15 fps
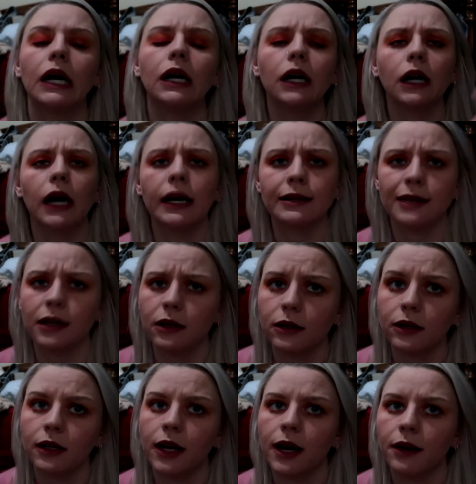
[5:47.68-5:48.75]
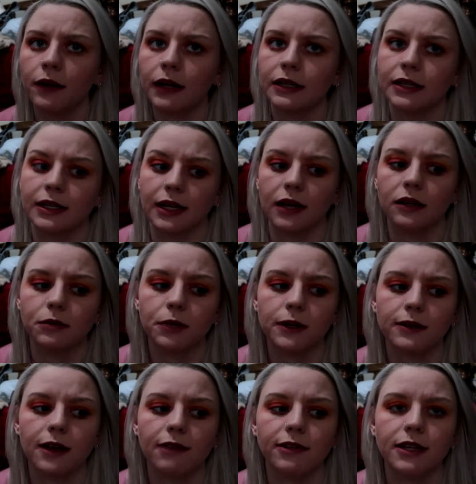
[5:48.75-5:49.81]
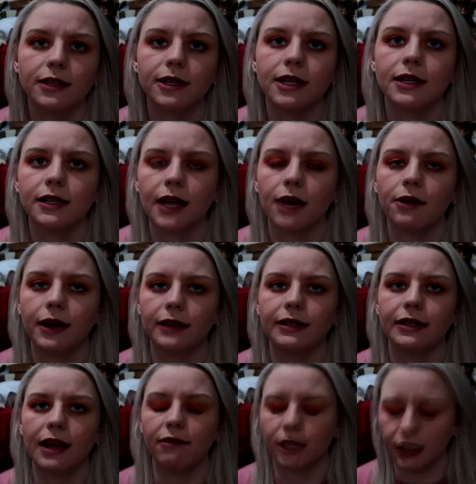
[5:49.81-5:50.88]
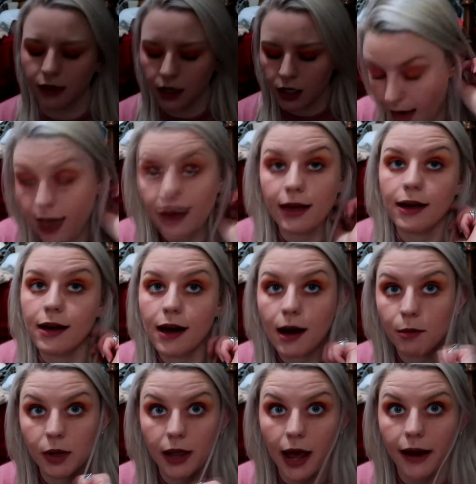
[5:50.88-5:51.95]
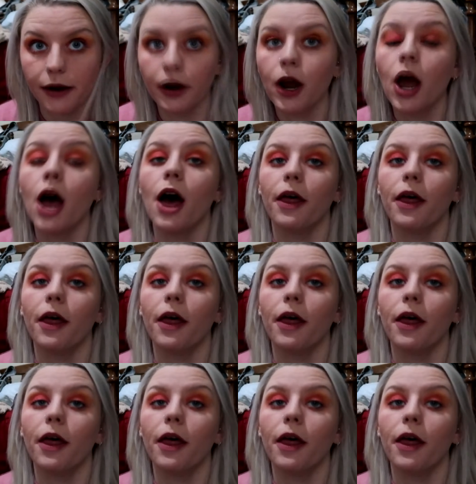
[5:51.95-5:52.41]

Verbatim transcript: I said earlier I read 6 books off this list. I read 7. I'm a liar.